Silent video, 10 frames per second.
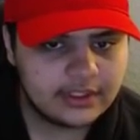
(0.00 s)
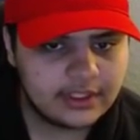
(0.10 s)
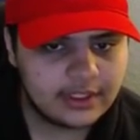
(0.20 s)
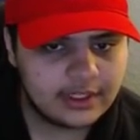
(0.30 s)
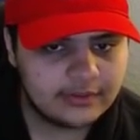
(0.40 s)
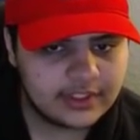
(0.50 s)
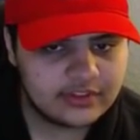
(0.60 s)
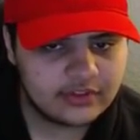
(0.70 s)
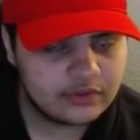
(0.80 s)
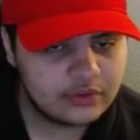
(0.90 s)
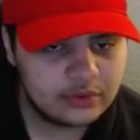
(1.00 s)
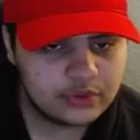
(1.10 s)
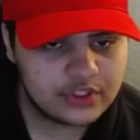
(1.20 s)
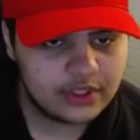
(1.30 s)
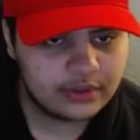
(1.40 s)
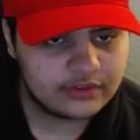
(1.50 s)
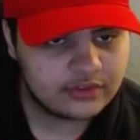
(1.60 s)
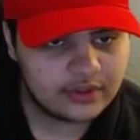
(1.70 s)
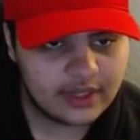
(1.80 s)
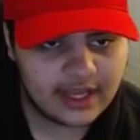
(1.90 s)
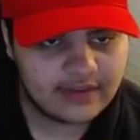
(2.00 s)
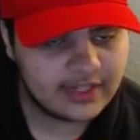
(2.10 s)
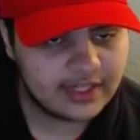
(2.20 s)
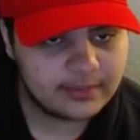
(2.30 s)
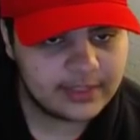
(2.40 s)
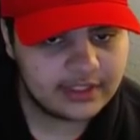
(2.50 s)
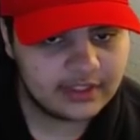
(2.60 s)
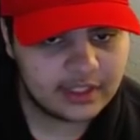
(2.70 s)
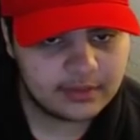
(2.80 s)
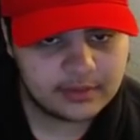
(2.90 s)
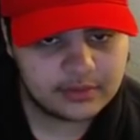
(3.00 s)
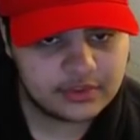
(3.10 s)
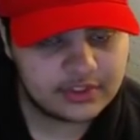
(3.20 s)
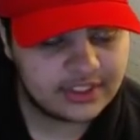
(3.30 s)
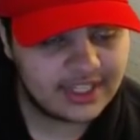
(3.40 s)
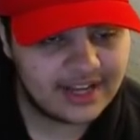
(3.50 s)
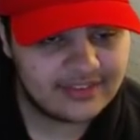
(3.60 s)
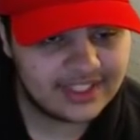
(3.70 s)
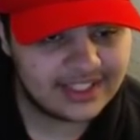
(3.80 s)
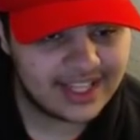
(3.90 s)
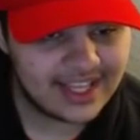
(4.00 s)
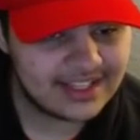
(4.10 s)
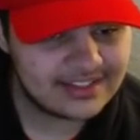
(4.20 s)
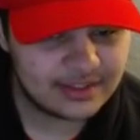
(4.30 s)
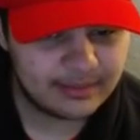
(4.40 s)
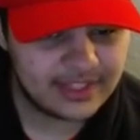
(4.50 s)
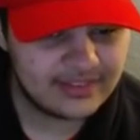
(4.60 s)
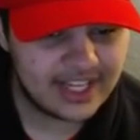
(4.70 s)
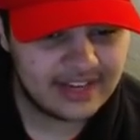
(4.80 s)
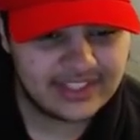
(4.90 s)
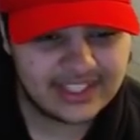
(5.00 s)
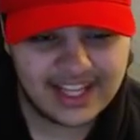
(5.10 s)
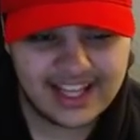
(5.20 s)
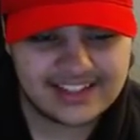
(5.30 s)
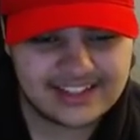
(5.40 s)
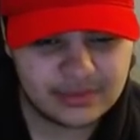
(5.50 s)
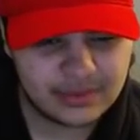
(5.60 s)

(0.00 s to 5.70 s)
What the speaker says: And so it's a cool show. So I have it at a B. A lot of people are going to have it at an A. Some may even have it at an S.